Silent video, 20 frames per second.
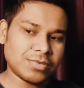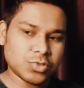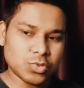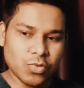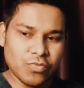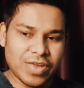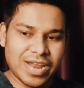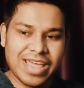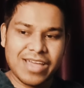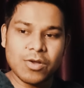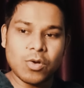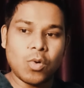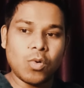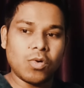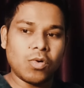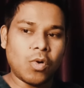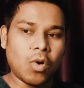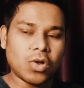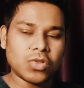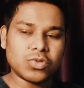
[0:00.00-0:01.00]
So when I've
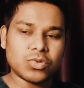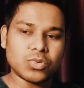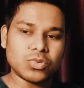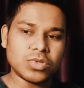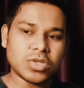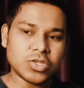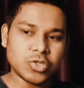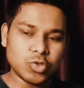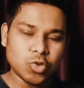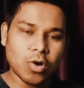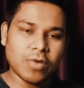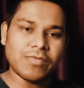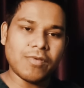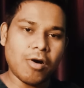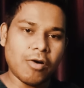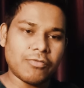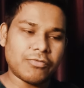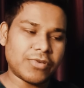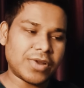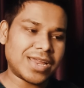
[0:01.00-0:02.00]
gone through the job
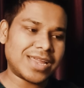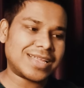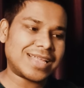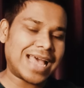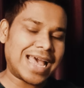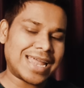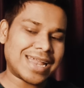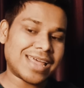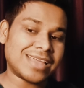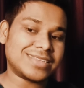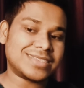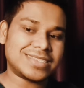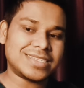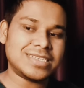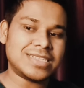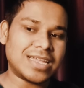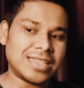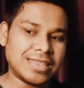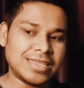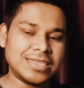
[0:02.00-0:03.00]
offering and I
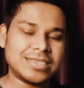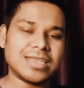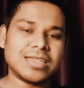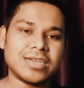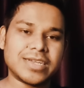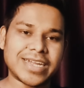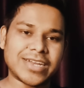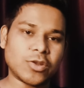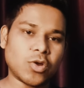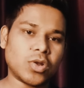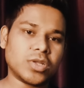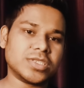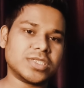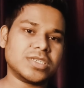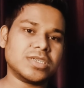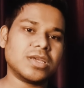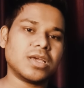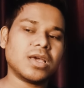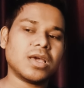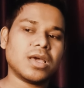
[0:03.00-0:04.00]
see that these are the
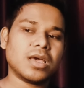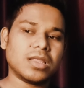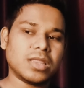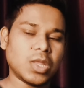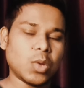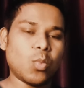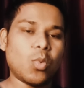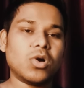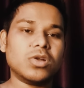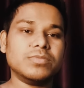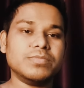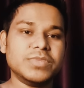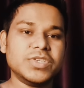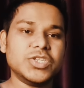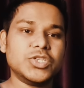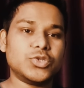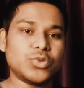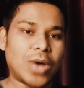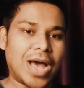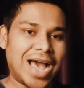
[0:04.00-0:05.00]
technology they want
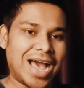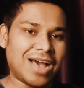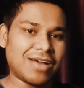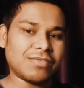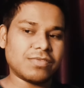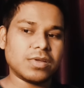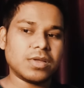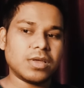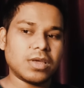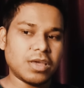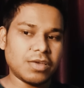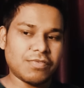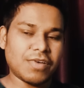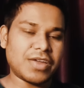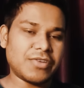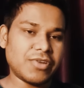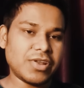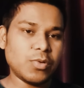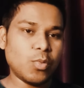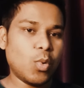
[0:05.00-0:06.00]
me to have if
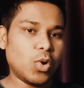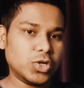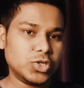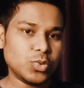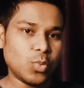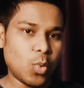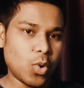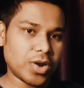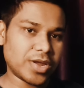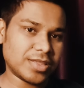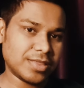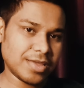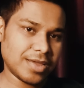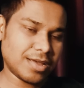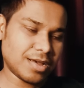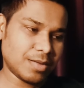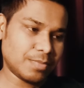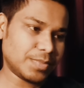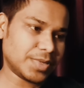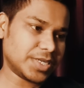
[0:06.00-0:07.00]
I really want to work in the
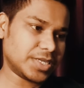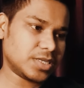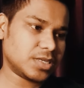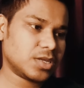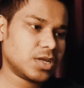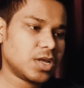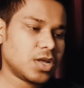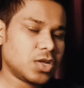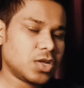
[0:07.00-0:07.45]
company.